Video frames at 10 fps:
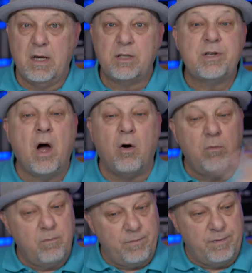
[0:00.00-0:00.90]

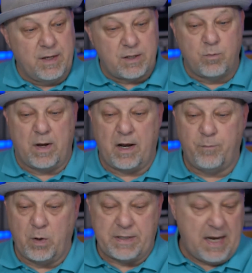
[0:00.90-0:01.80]
So this is what I
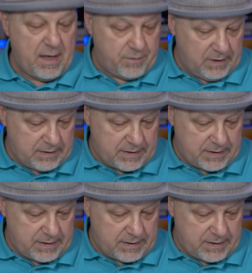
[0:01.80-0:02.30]
put together. Let's